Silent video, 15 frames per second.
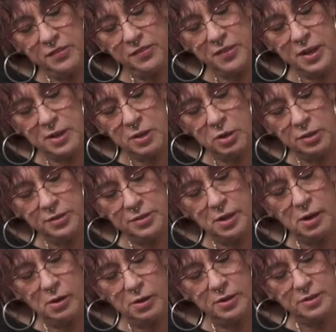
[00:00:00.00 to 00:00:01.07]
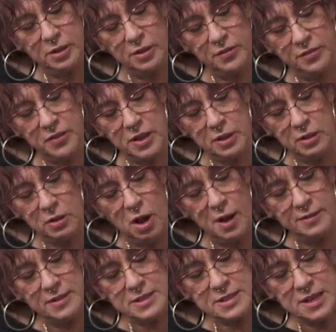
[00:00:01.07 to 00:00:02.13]
finger, or 3rd finger on
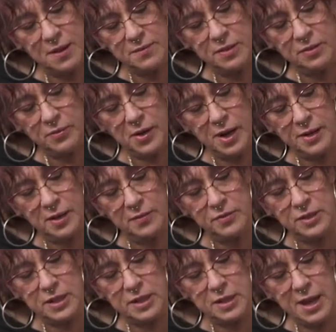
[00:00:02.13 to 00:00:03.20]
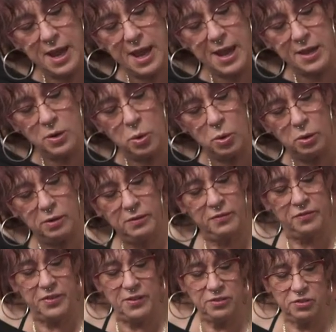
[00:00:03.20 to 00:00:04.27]
the 7th fret of the A or
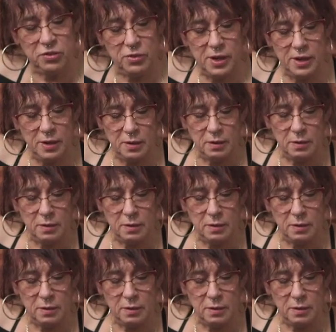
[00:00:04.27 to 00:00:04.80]
5th string,